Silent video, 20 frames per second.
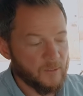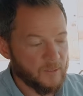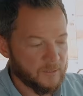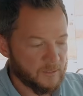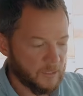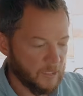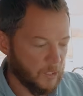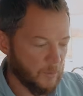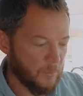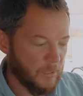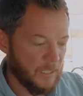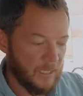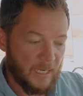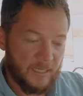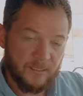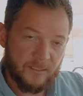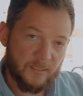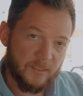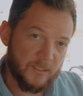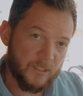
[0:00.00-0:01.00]
it's going to be
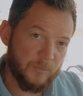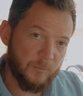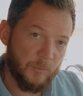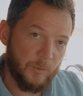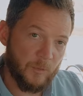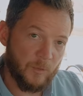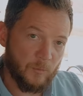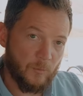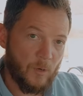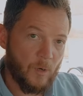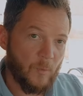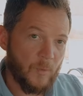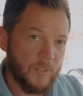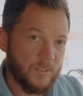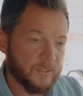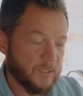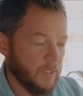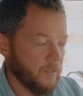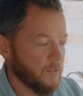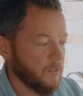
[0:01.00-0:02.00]
nice and smooth while we
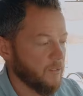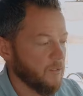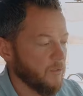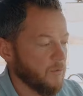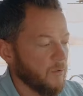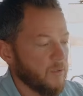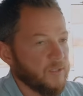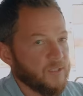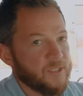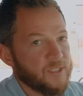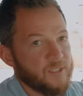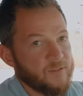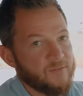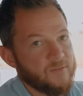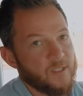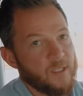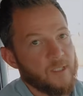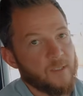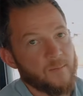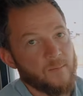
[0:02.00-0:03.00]
start to do our
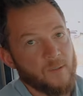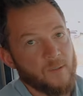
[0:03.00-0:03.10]
shifting.